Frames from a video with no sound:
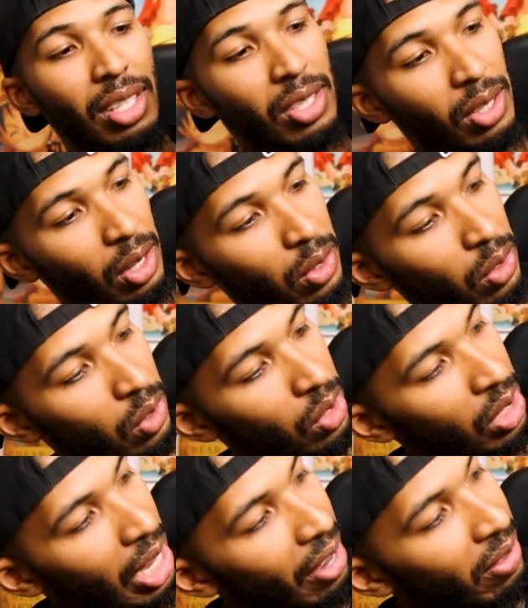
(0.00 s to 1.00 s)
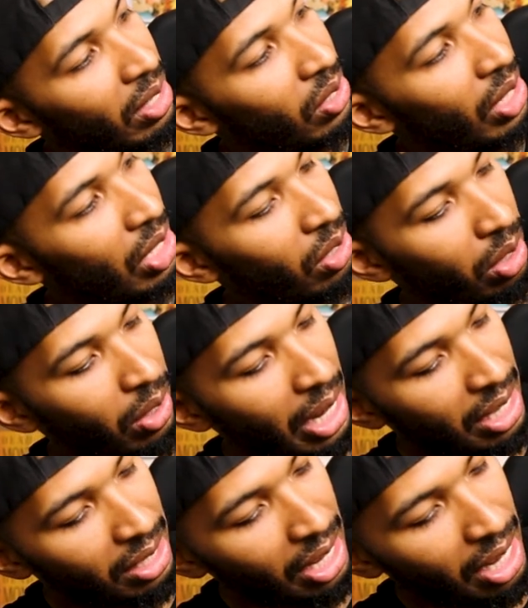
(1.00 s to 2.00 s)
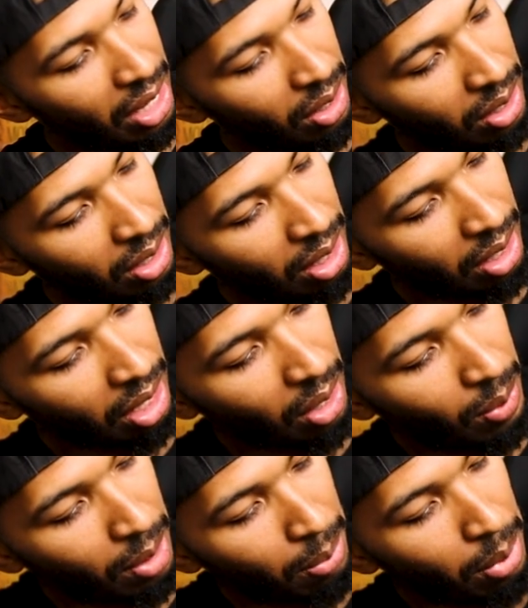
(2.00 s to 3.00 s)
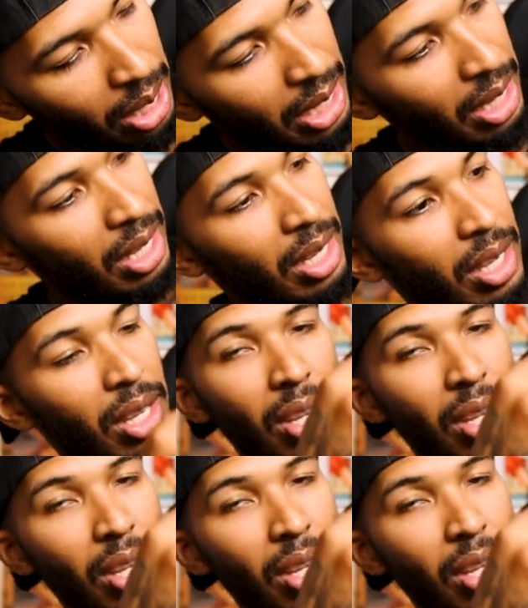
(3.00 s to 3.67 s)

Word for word: So you just have this, you got your little antenna. I don't want to break it.